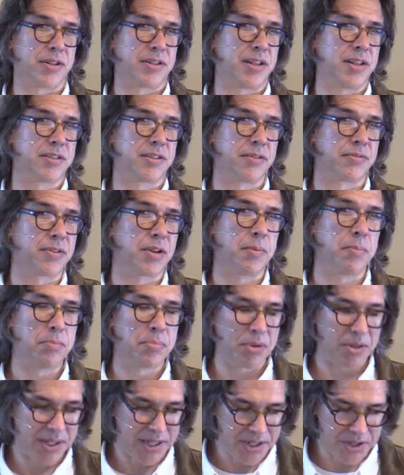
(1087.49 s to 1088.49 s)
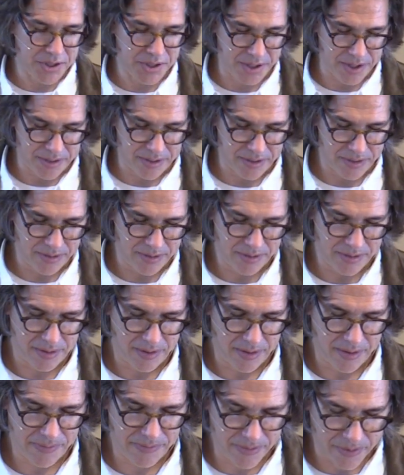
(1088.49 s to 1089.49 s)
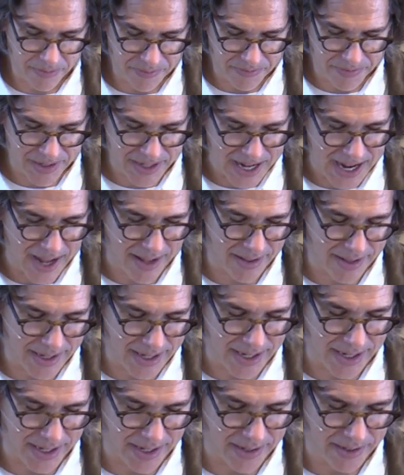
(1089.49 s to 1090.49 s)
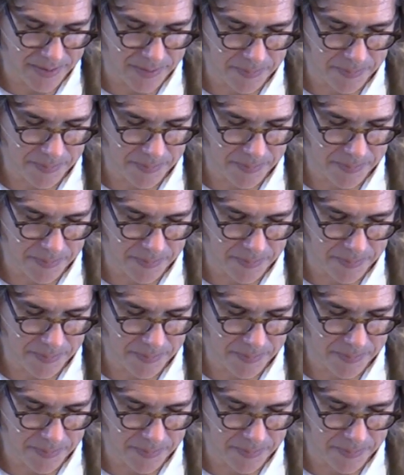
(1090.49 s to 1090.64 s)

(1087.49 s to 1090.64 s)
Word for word: sense of completion, for a finality,